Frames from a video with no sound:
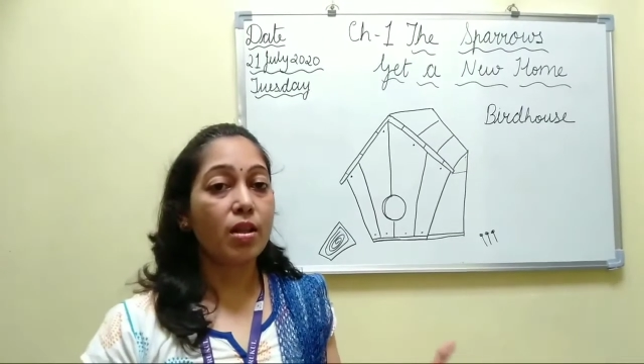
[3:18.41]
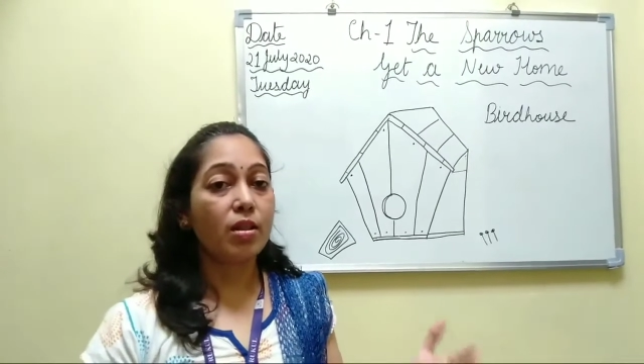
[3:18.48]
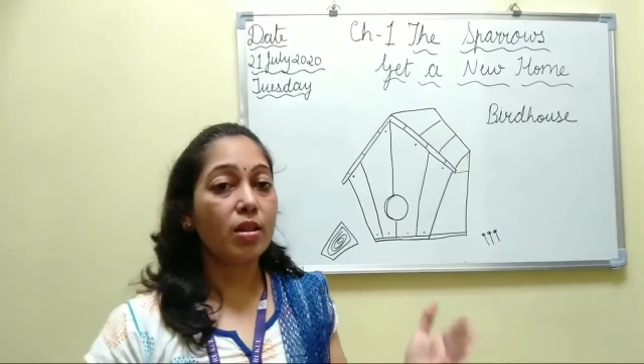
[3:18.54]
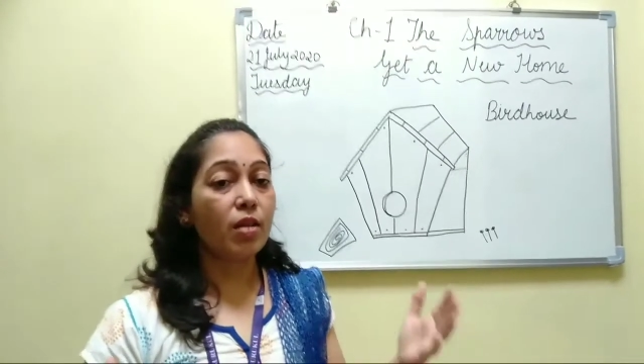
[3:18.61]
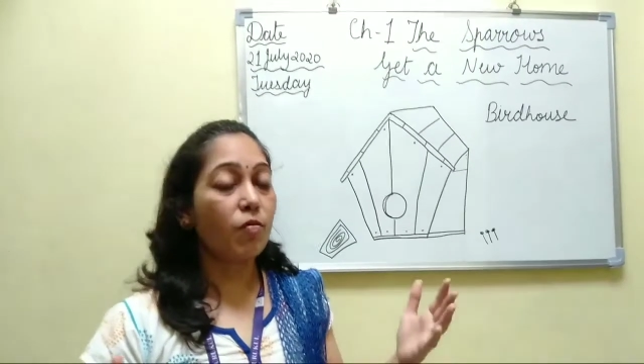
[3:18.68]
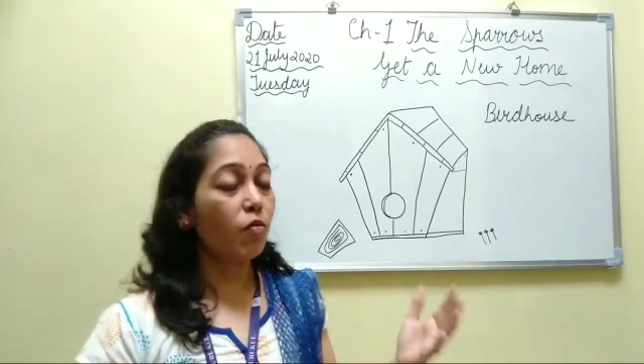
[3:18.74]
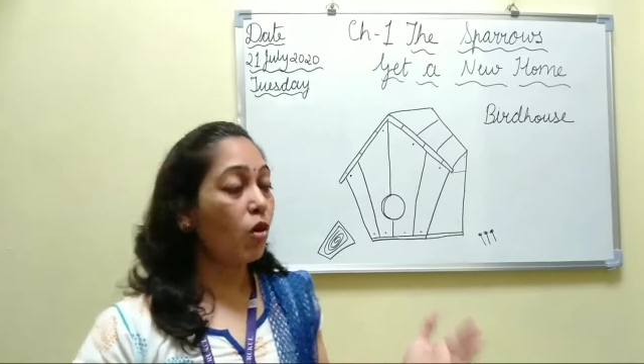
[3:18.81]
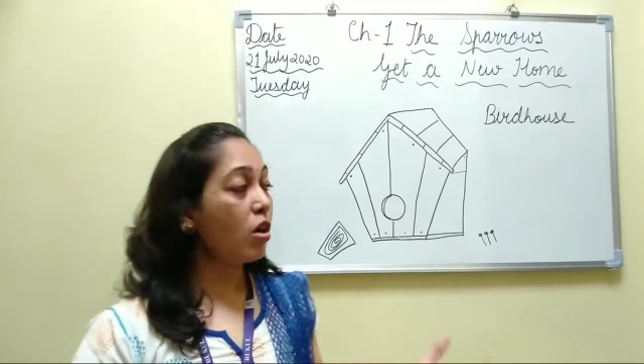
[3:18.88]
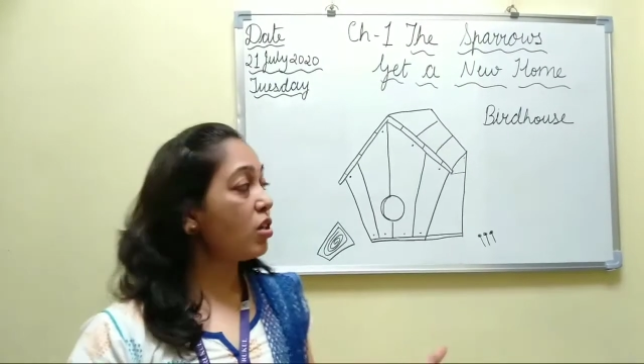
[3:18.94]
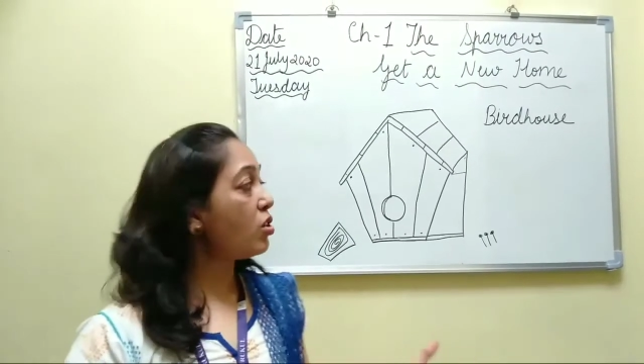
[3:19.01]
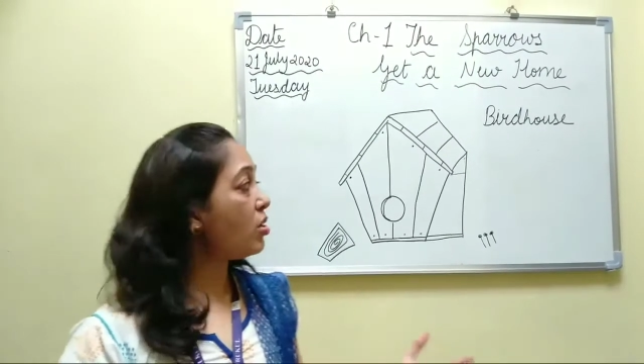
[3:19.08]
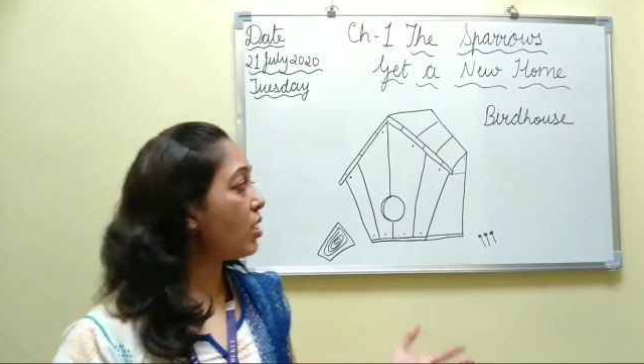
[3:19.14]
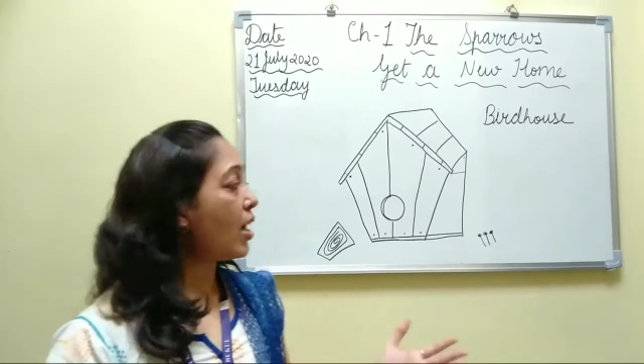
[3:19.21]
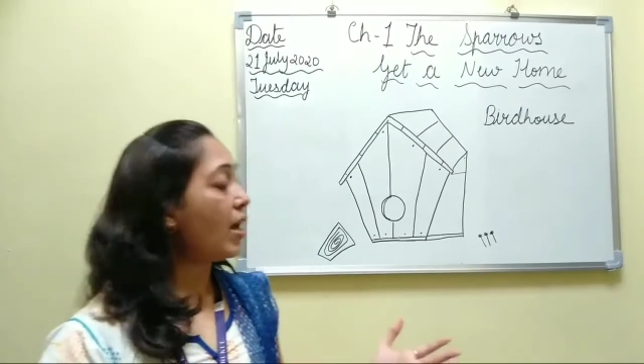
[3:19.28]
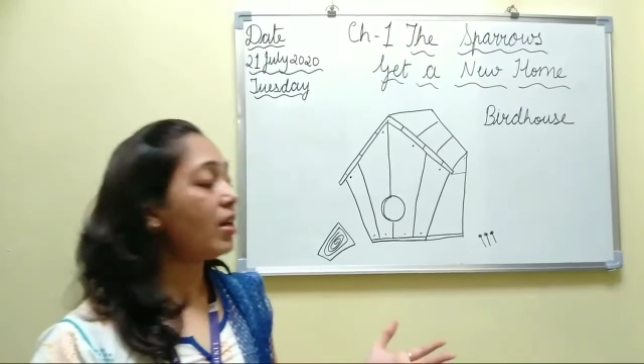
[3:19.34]
They
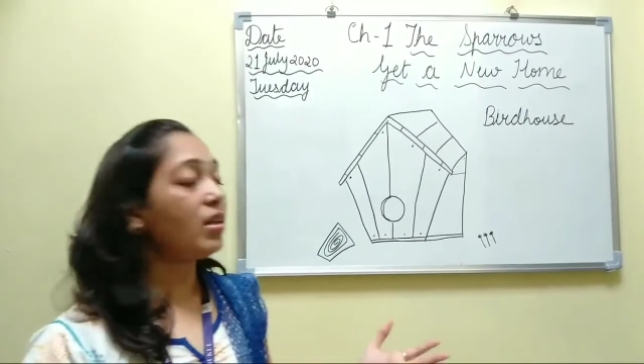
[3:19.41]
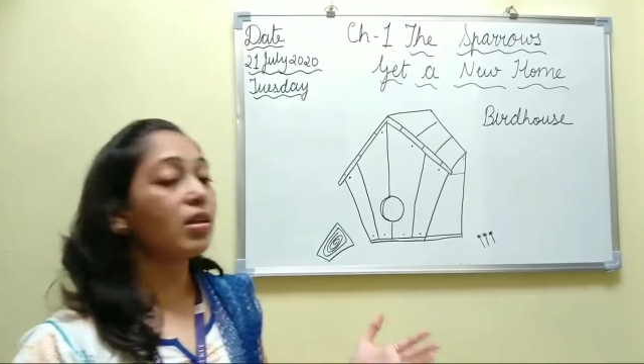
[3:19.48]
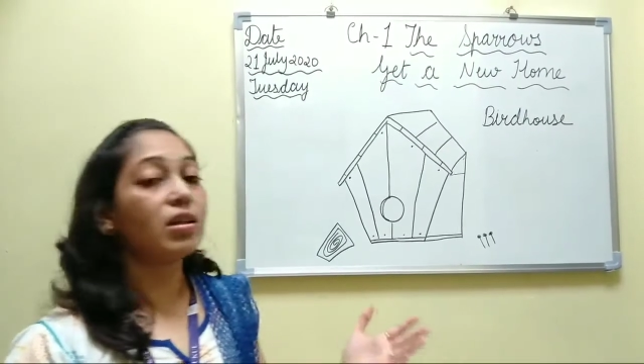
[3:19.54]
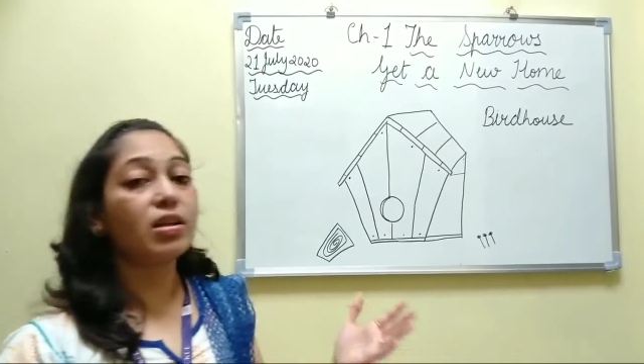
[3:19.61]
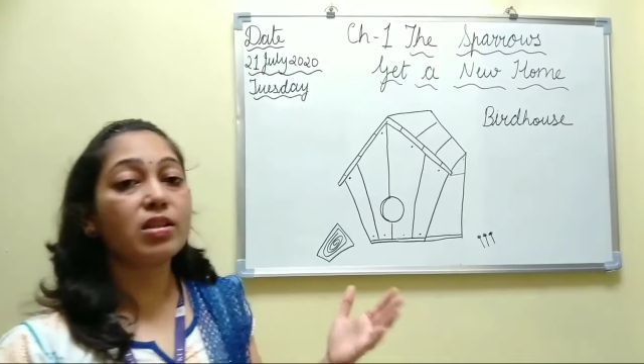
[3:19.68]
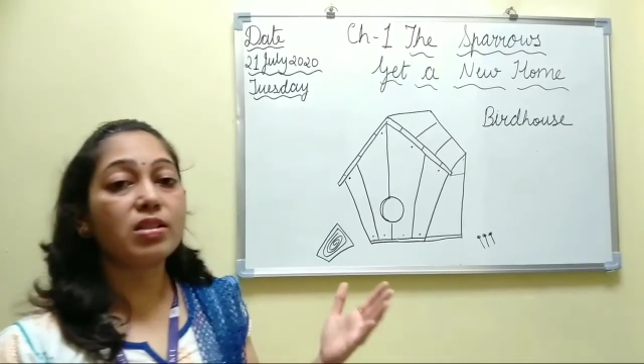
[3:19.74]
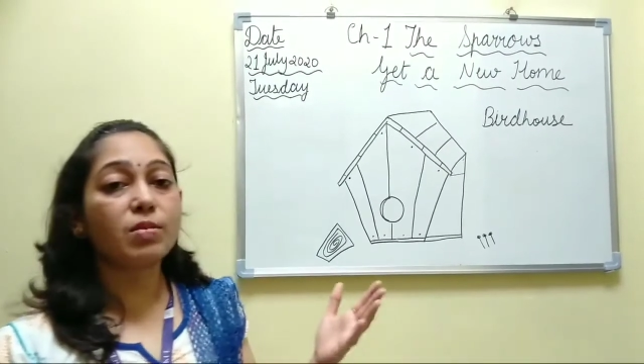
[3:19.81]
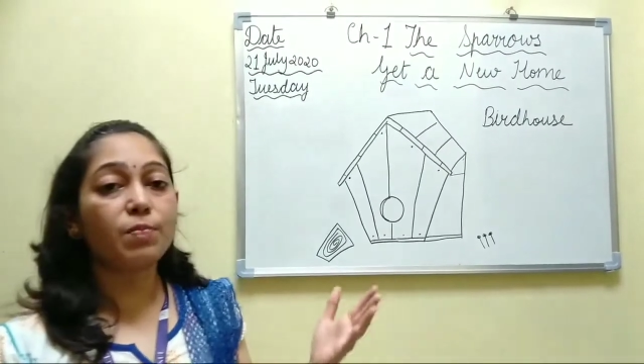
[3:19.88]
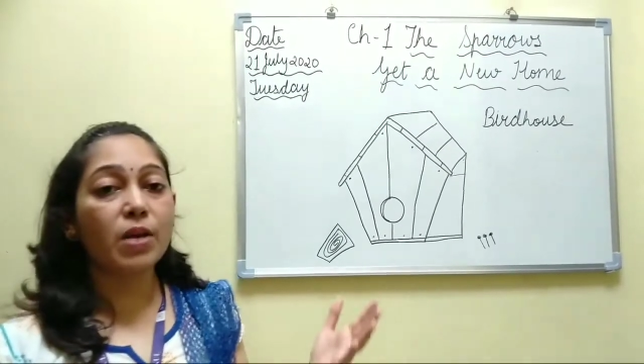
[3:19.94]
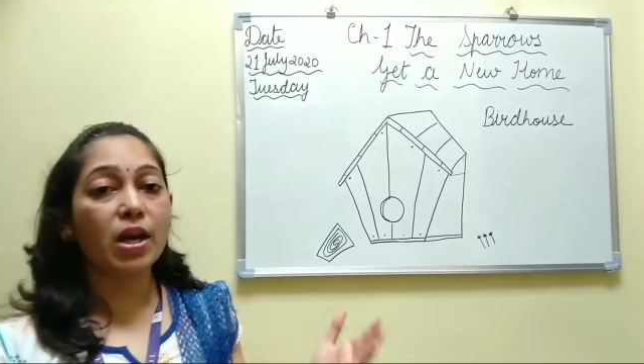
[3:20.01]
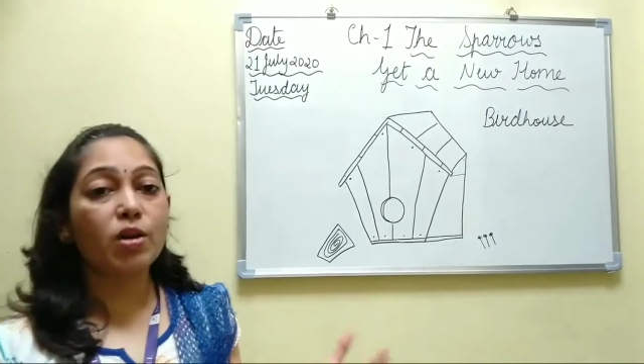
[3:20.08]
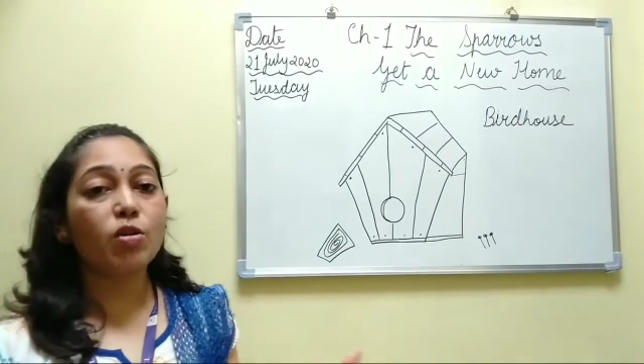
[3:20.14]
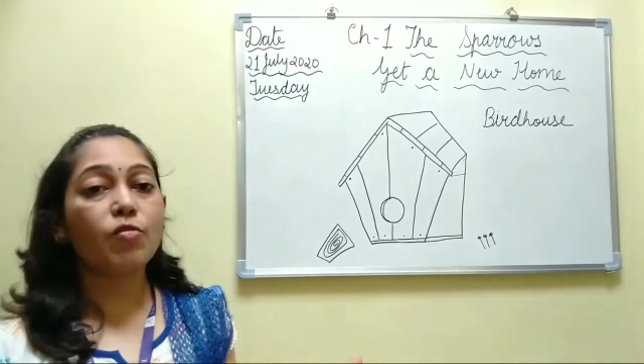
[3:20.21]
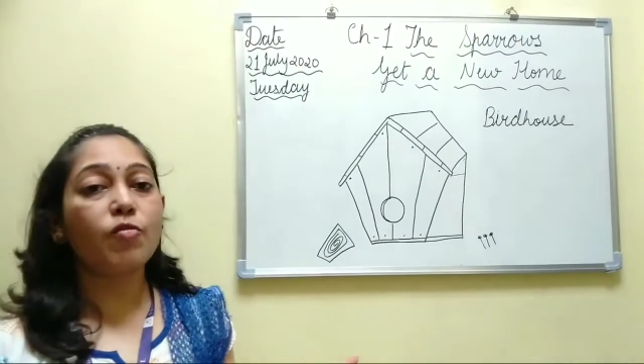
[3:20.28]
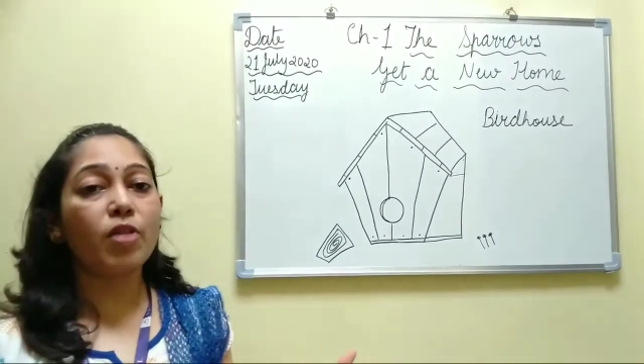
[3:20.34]
watched that a
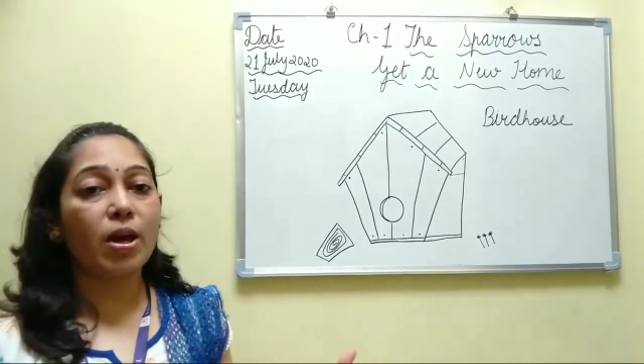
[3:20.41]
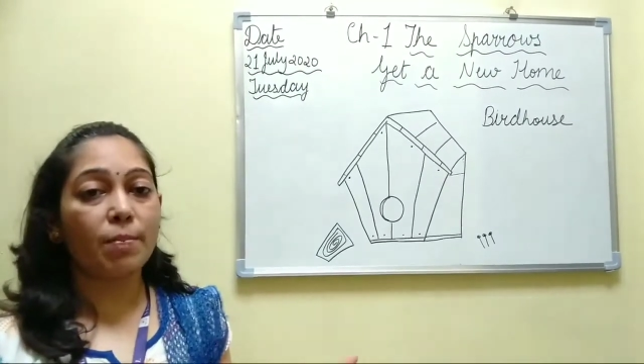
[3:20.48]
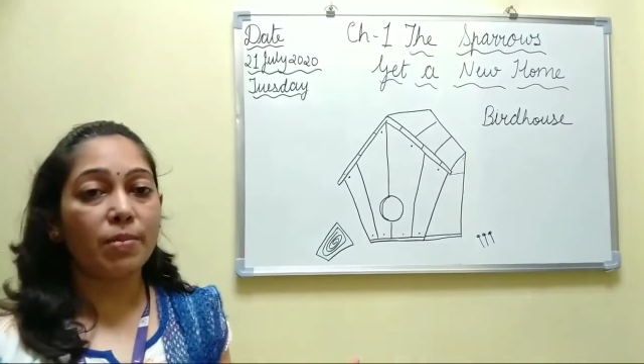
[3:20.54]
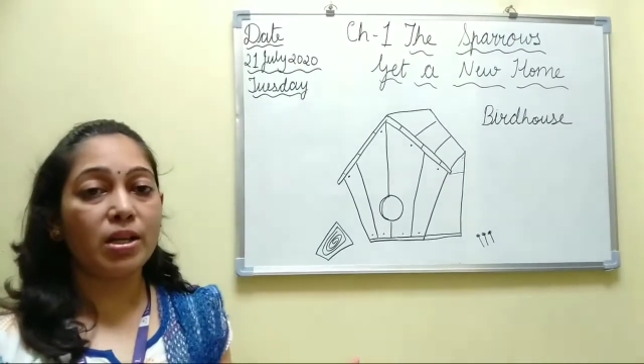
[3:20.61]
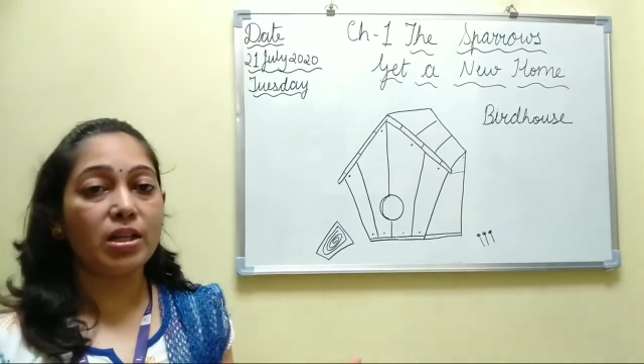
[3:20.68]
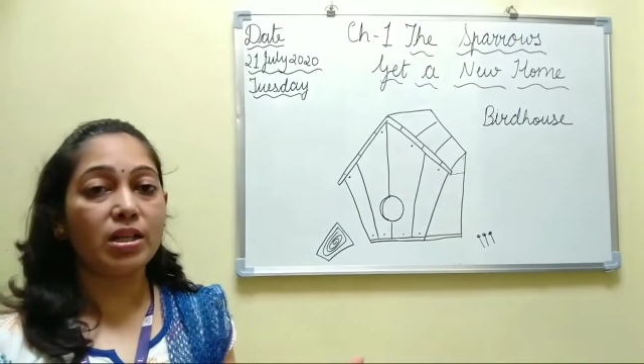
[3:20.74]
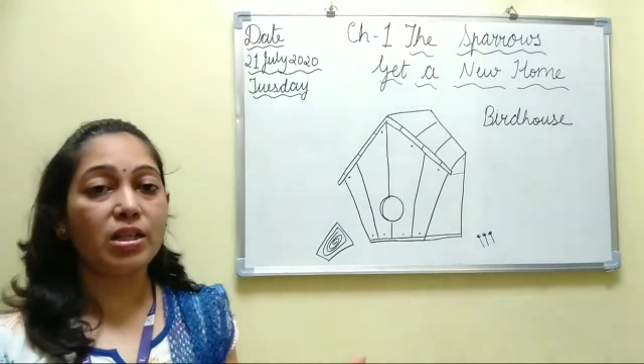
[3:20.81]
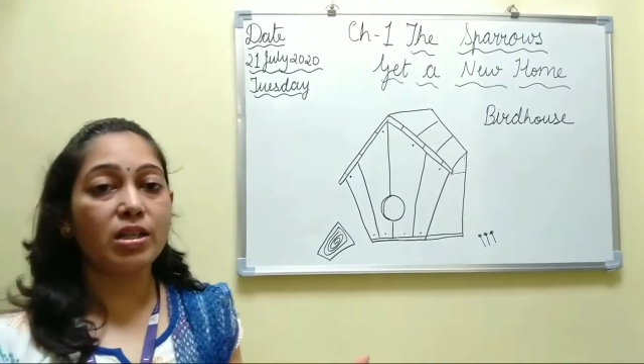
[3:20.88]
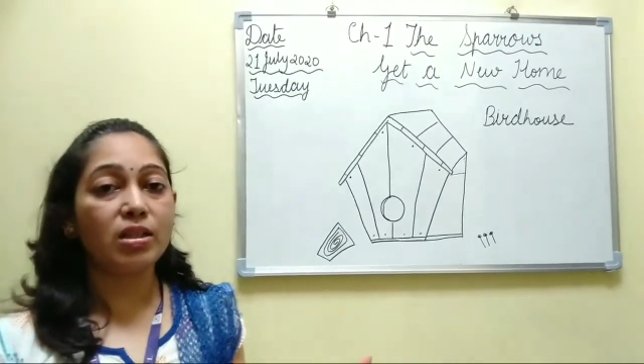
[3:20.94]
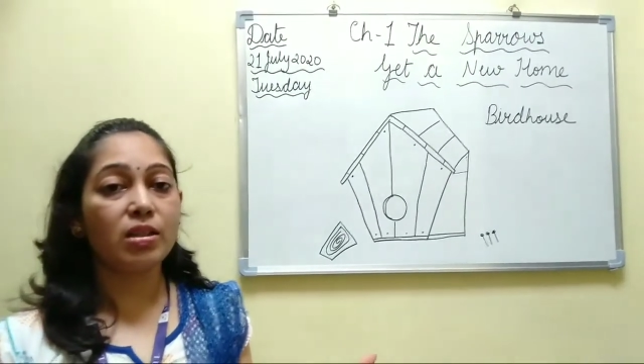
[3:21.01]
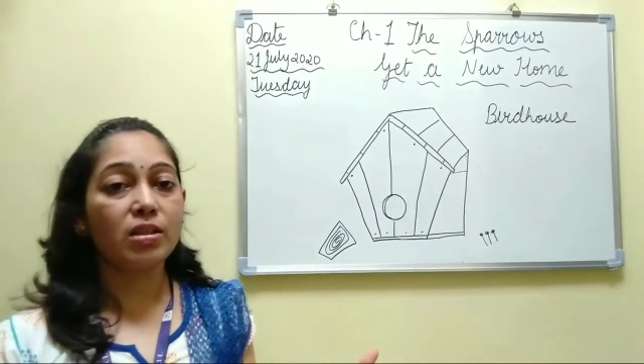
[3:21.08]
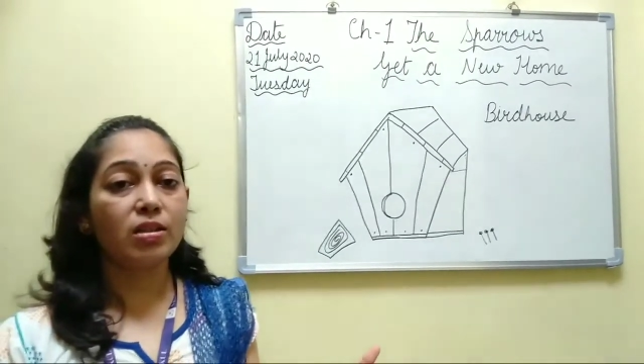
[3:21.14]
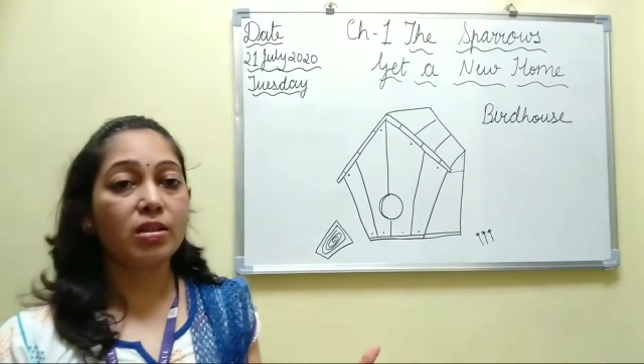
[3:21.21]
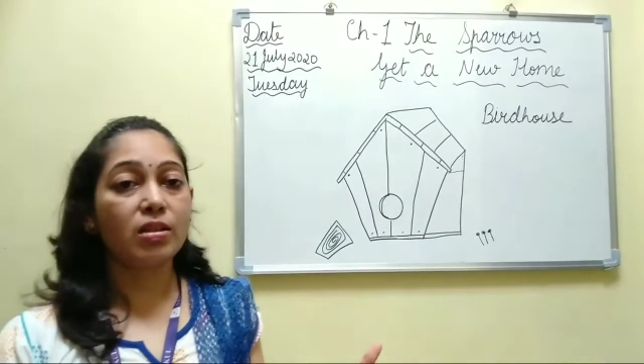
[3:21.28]
sparrow family